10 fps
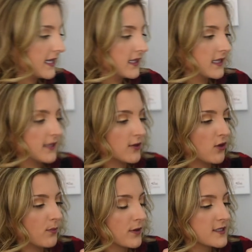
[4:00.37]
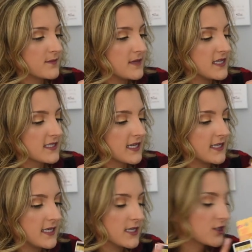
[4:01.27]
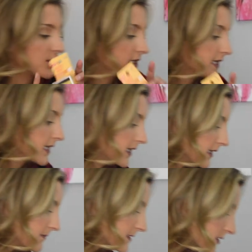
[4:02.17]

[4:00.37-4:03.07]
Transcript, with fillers: a little Burt's Bees conditioning lip